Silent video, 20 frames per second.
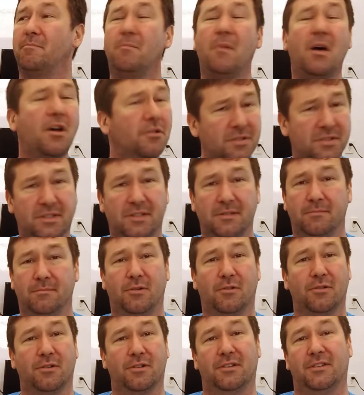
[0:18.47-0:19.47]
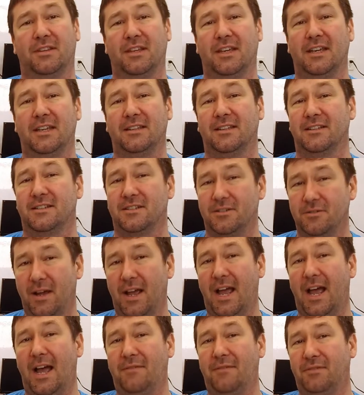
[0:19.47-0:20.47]
Most important thing that you
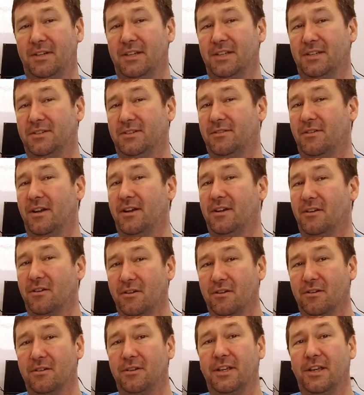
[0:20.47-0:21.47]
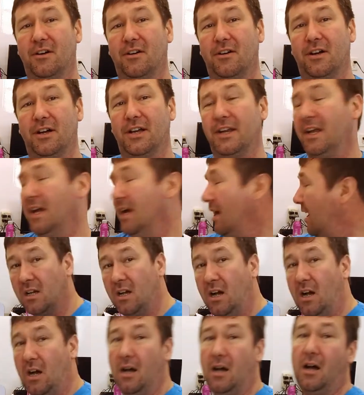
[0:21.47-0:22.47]
have to get straight early on,
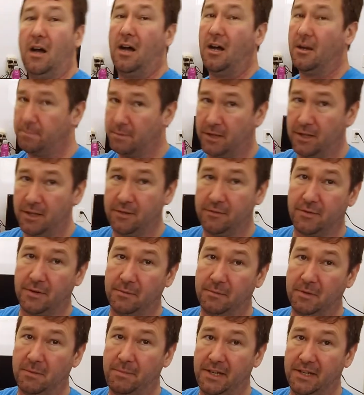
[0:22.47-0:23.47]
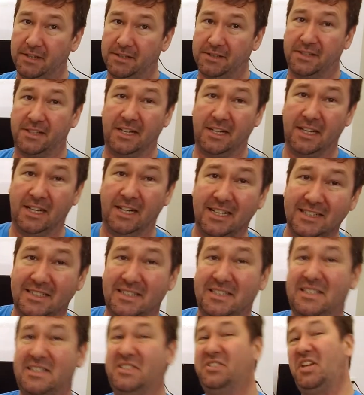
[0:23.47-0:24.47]
upload from the PLC.
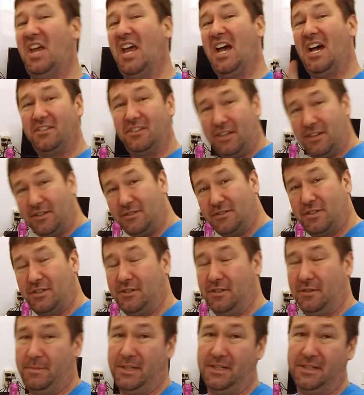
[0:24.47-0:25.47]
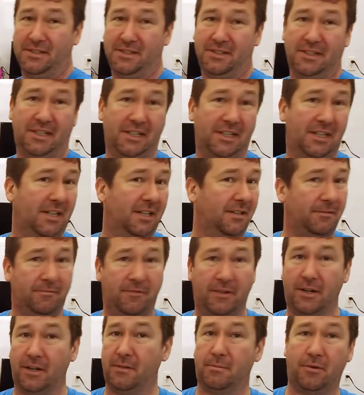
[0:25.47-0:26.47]
Download to the PLC.
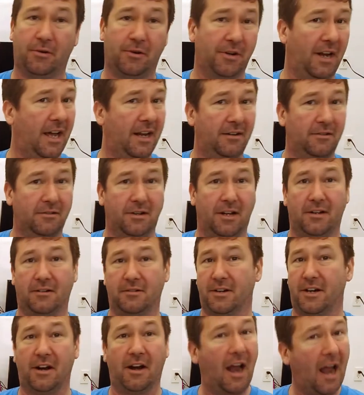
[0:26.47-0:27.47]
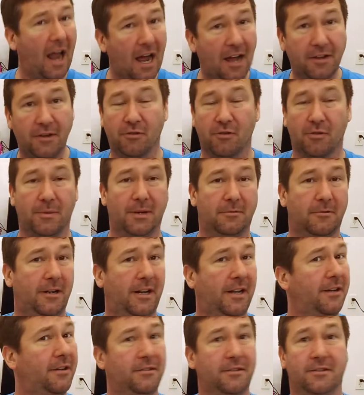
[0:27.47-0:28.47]
Very important. I don't, I don't care how you remember it.
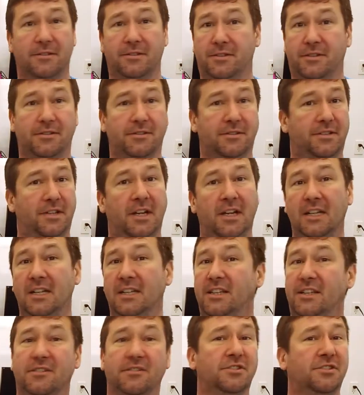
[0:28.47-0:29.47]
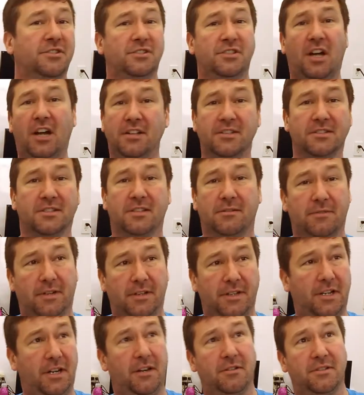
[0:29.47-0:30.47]
I know there's, there's there's tons of
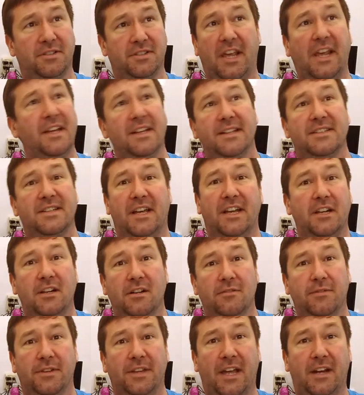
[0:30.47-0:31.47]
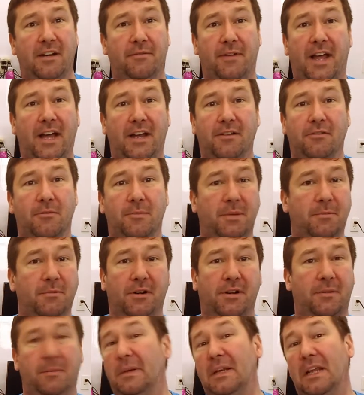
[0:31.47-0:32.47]
you know sayings I hear for that of how to
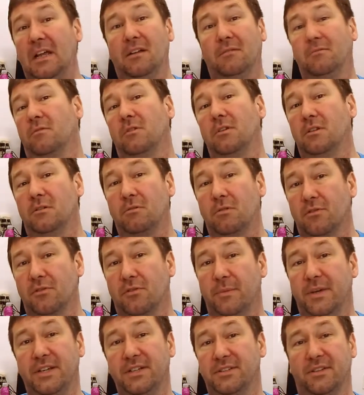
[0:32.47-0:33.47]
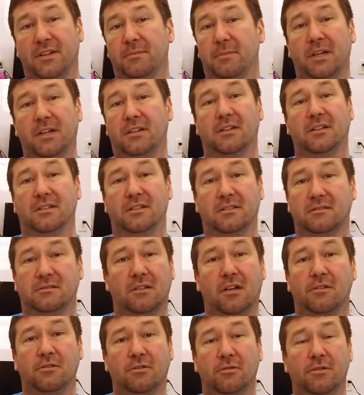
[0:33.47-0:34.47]
remember it, and none of them really work for me, so I'm not going to
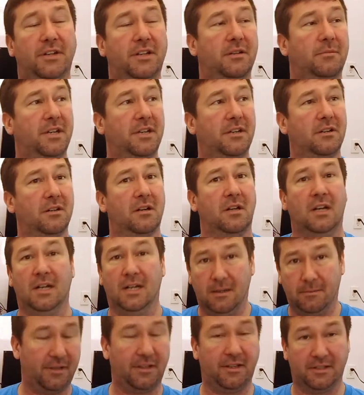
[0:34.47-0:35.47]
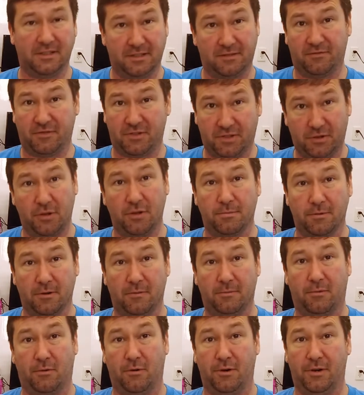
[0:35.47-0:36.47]
go through any of them here. It's super
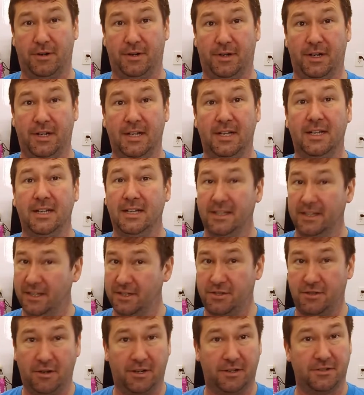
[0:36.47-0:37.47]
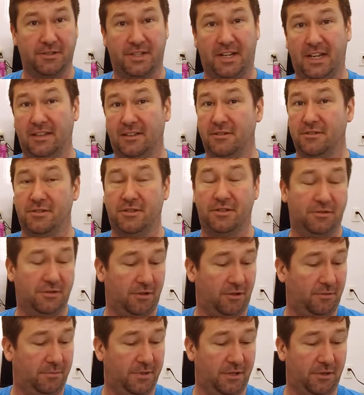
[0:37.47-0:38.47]
important that you understand those two
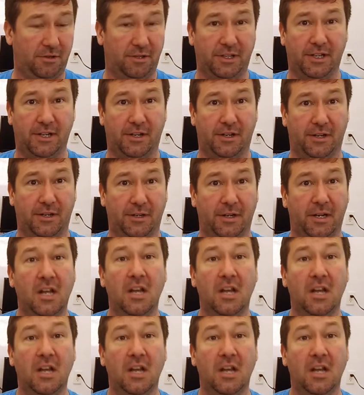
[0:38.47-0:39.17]
terms early on.